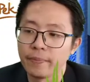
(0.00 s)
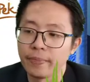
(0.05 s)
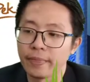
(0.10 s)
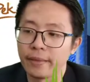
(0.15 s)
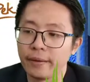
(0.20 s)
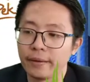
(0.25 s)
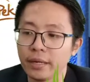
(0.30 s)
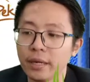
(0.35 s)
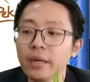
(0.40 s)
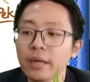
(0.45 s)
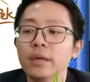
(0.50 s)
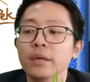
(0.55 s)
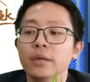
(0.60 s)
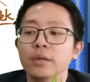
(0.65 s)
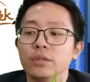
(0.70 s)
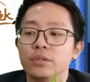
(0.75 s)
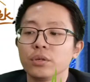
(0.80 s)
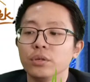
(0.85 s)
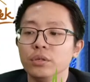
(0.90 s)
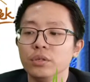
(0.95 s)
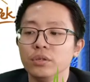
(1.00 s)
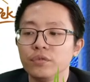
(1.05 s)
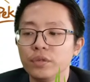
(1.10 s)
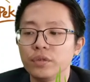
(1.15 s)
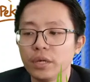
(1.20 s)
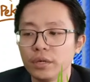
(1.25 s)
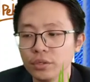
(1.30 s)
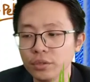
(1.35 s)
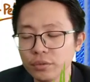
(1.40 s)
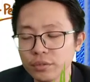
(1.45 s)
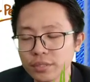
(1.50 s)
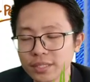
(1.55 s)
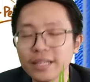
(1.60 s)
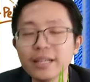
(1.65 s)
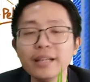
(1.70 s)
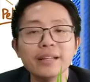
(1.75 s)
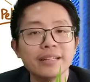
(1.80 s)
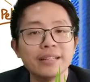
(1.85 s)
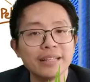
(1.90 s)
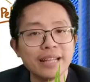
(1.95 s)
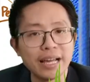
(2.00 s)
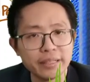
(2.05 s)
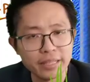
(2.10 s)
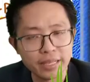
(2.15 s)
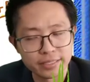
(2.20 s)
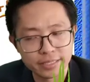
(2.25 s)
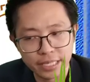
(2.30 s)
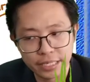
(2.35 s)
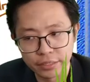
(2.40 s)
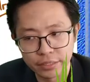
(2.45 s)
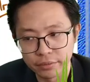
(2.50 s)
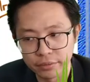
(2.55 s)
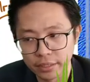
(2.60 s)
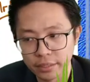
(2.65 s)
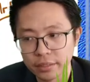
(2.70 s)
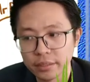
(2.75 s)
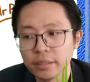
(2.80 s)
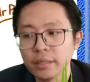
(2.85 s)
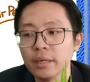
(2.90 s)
Okay, so if you are using non-SI unit,